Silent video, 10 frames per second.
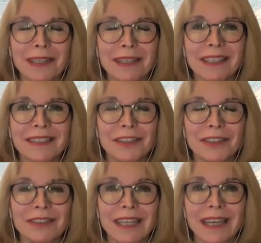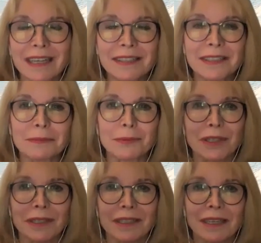And he certainly has
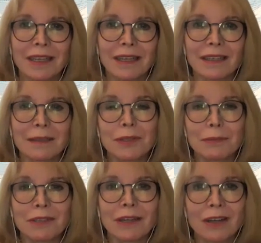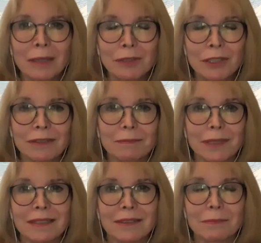supported a public option
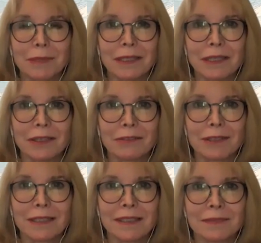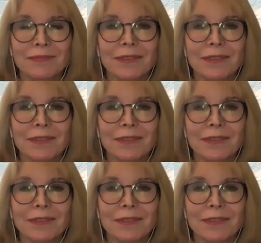based on Medicare rates,